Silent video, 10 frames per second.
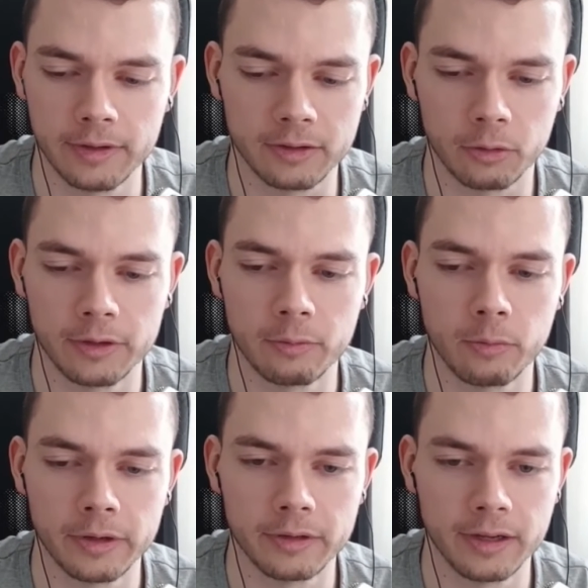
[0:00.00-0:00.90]
I don't even
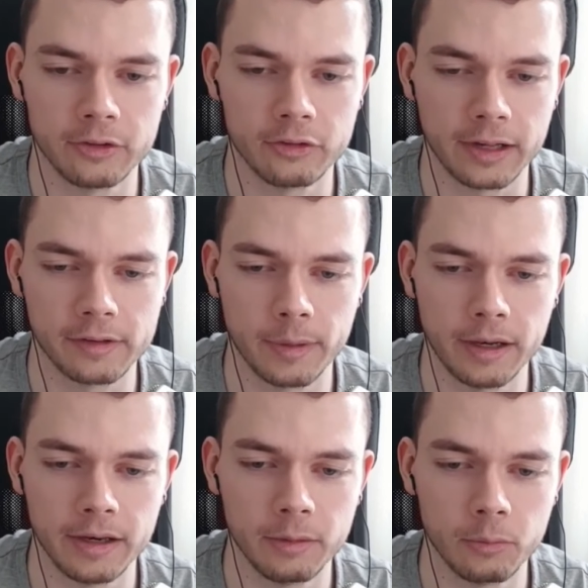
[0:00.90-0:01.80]
want to touch XML
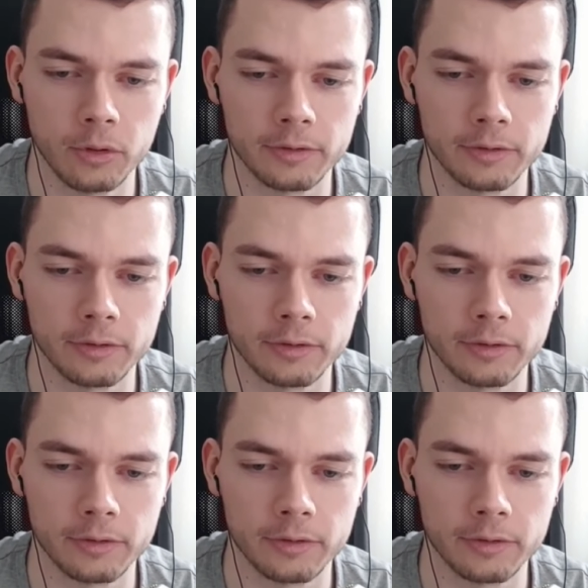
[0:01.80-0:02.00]
anymore.